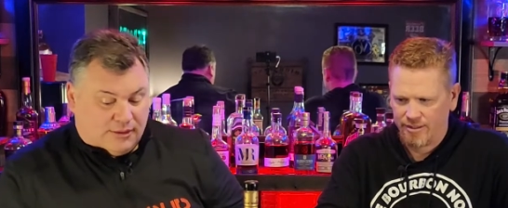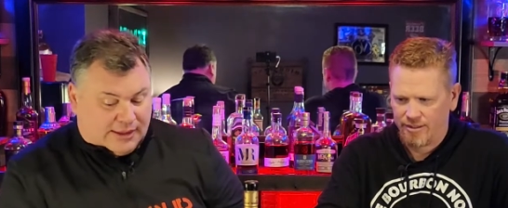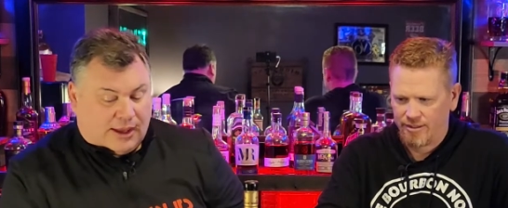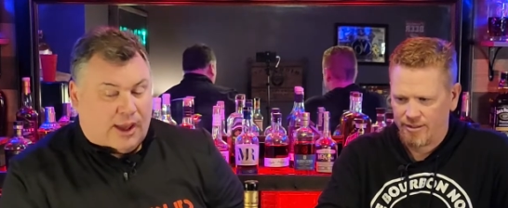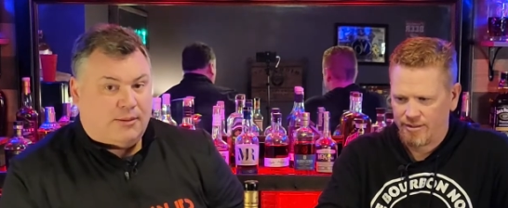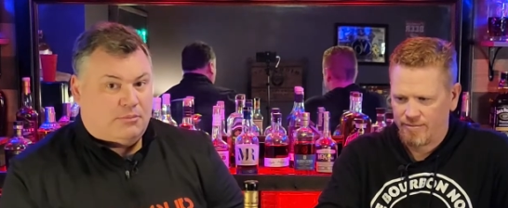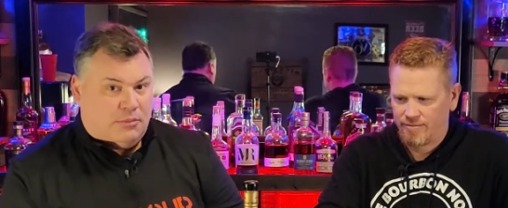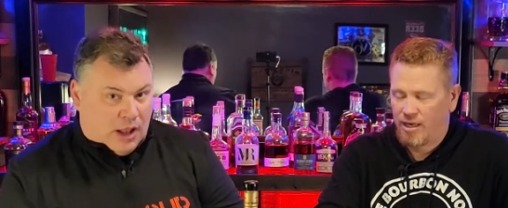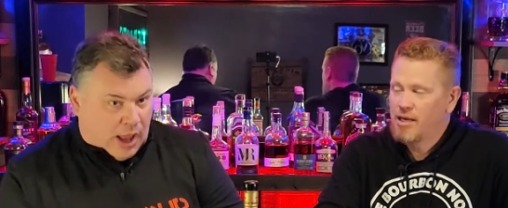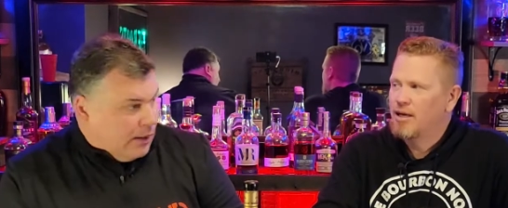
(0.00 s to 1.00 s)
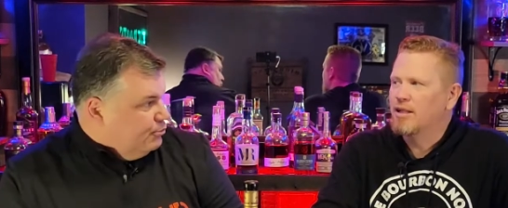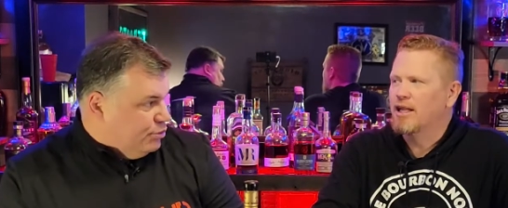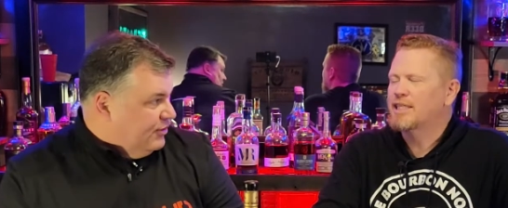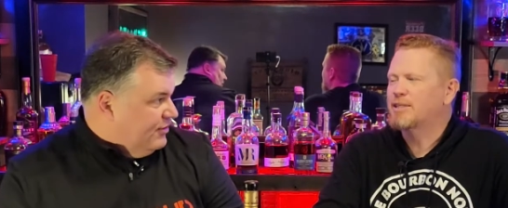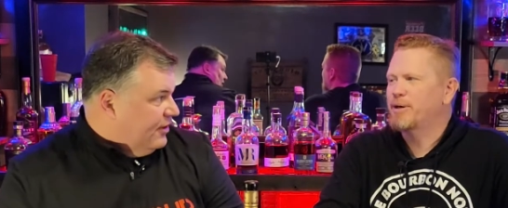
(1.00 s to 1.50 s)
Speaker 1: like I am not.
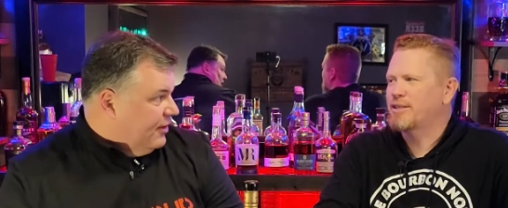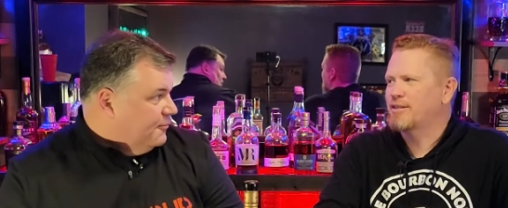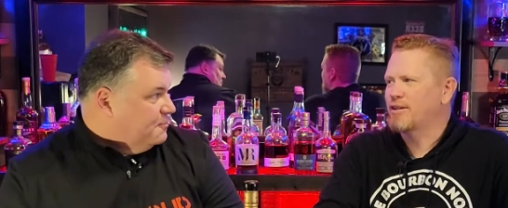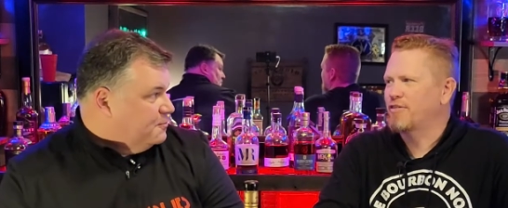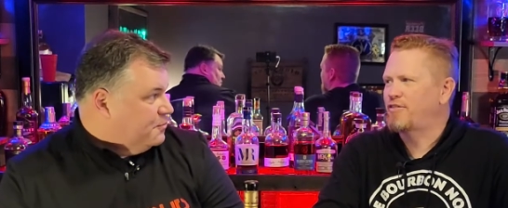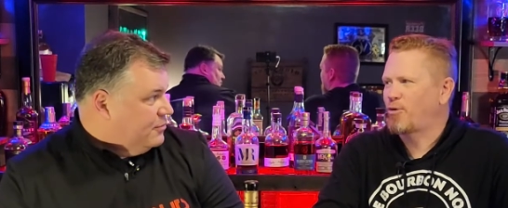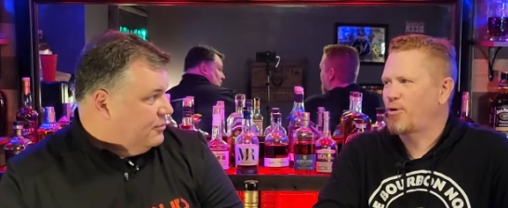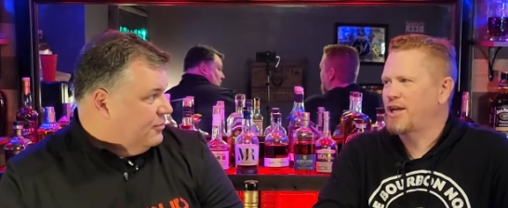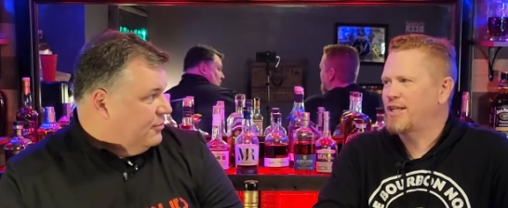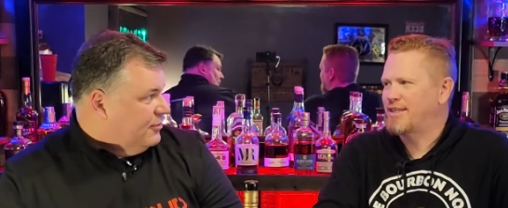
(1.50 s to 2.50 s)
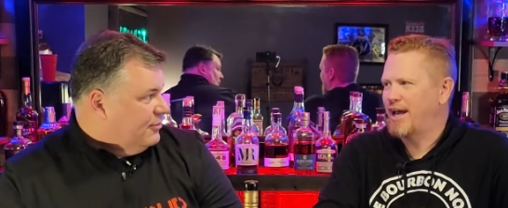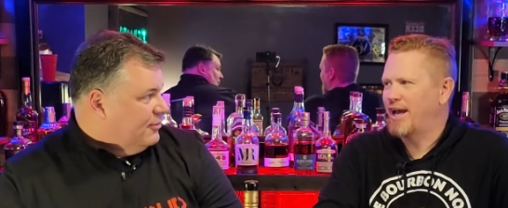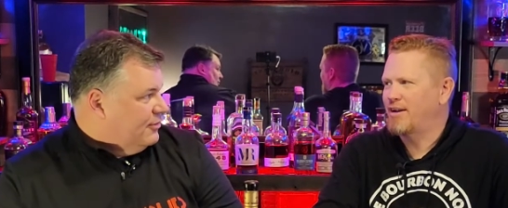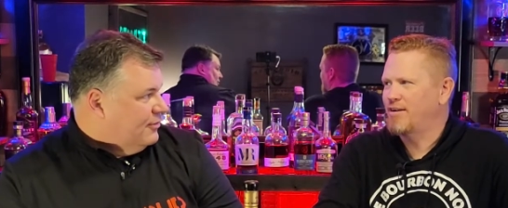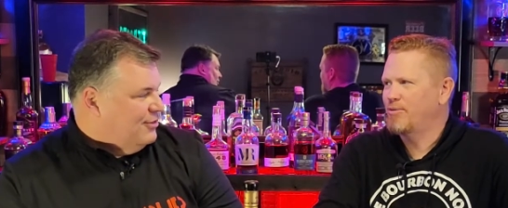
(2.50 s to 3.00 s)
Let's pretending. mix
Speaker 2: Laphroaig
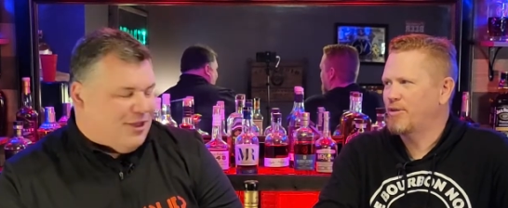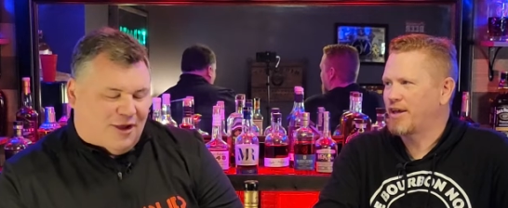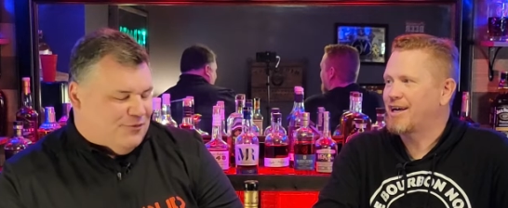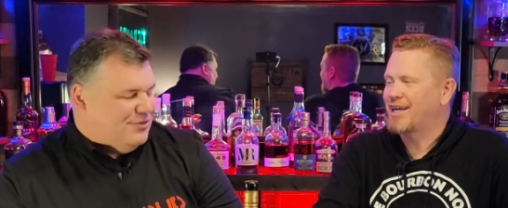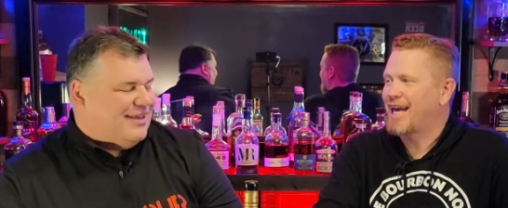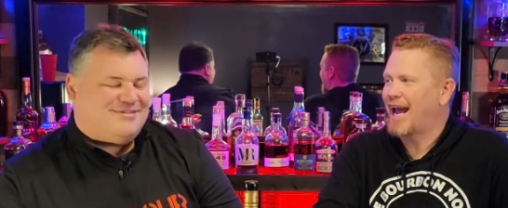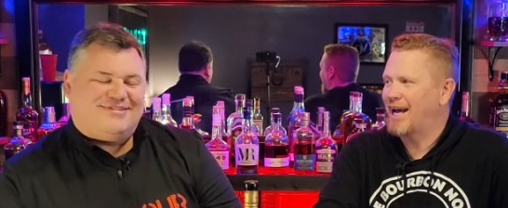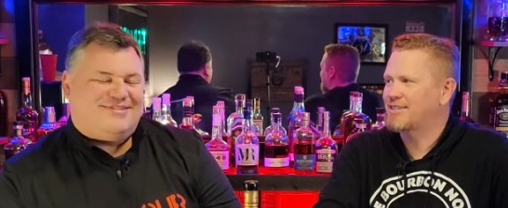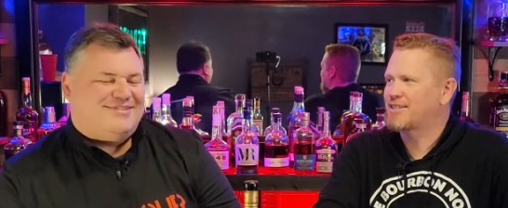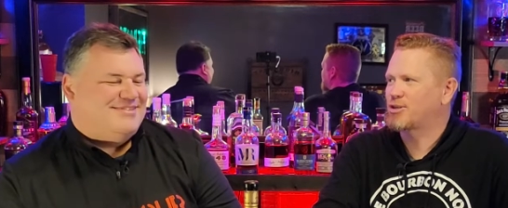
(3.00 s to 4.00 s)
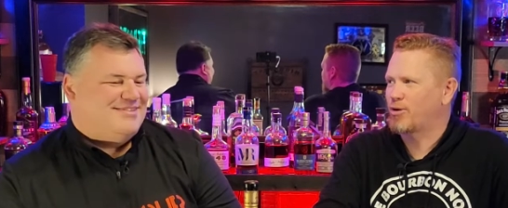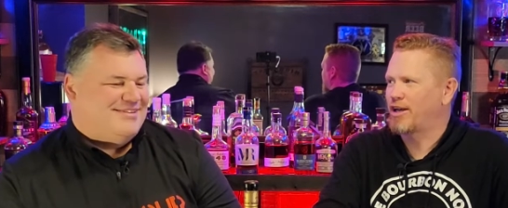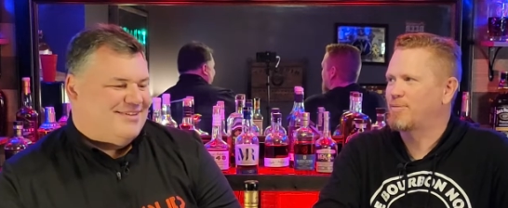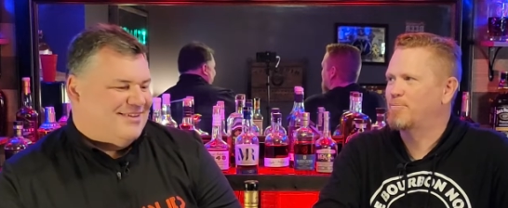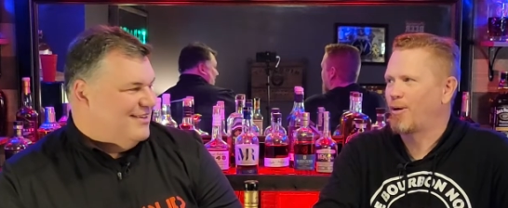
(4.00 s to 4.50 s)
ten with no, like a cask
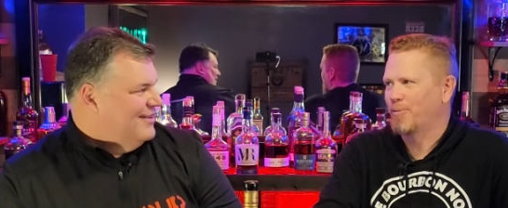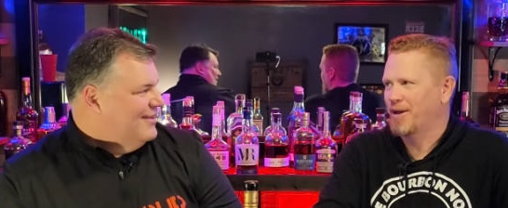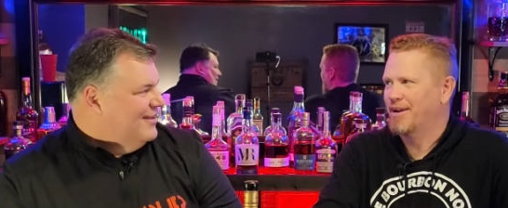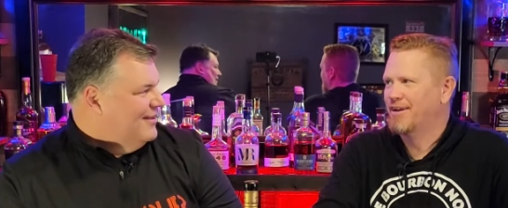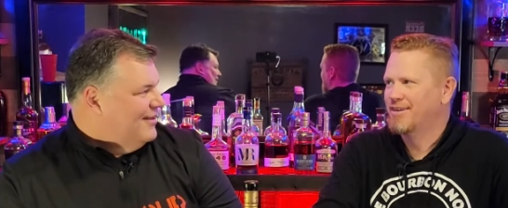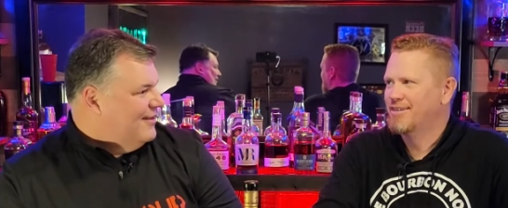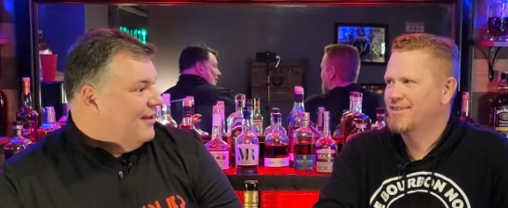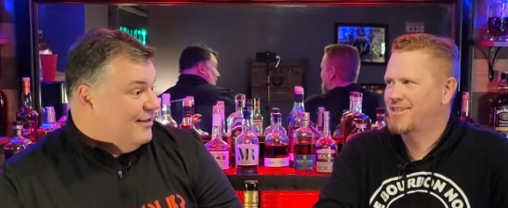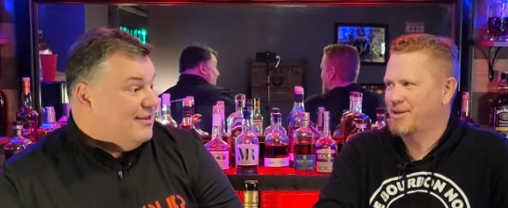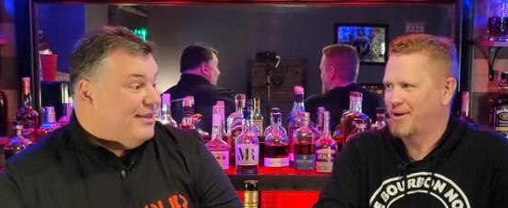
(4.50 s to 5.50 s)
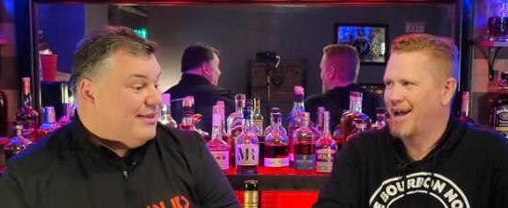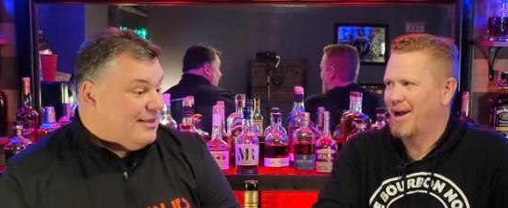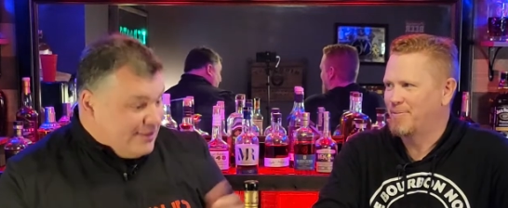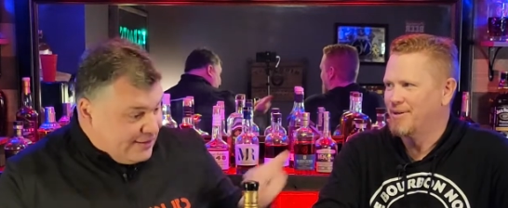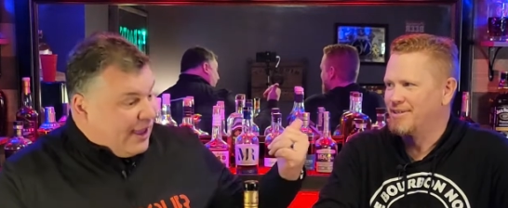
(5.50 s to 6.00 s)
strength bourbon. See what
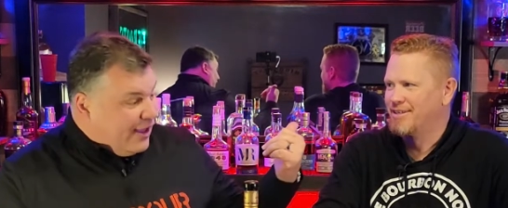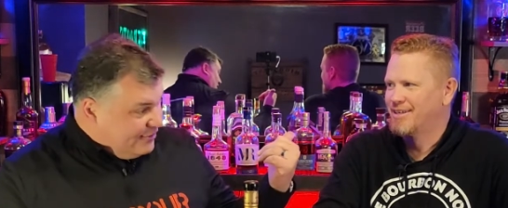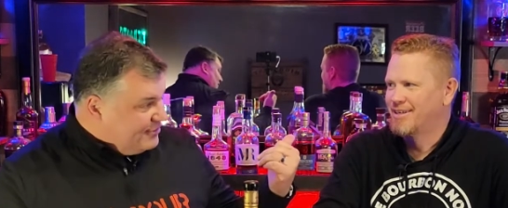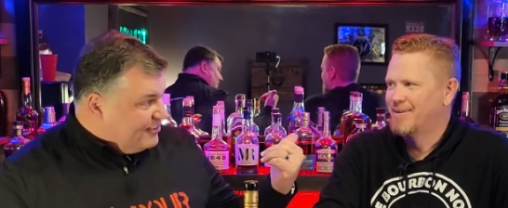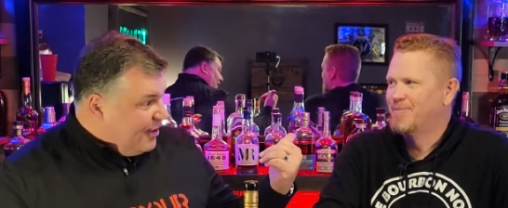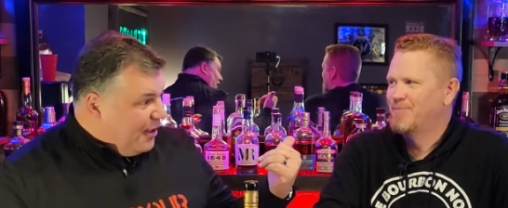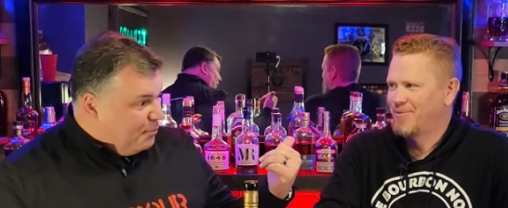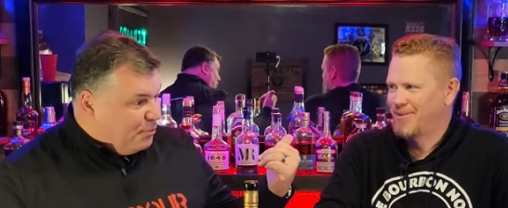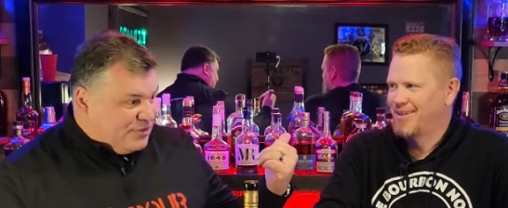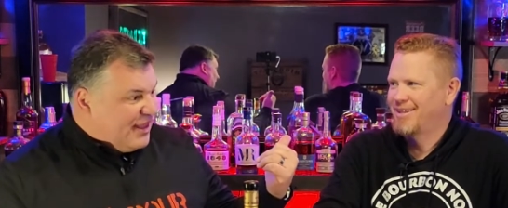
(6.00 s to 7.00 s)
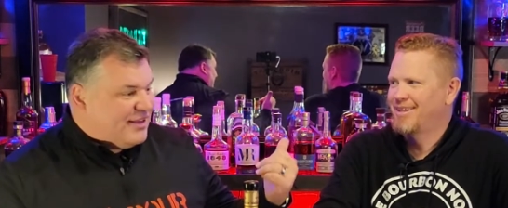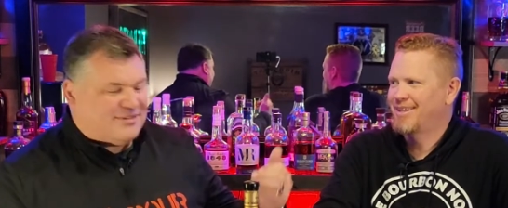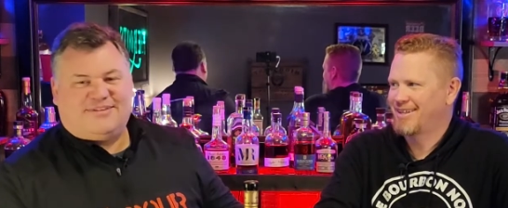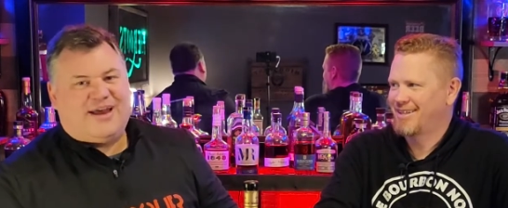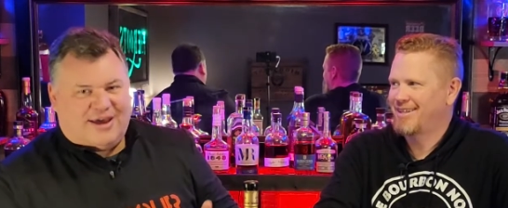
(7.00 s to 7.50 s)
happens.
Speaker 1: Yes, but
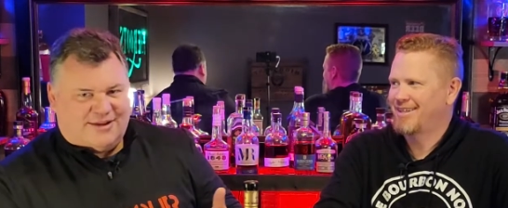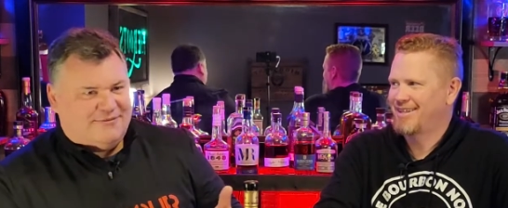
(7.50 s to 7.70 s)
that's not a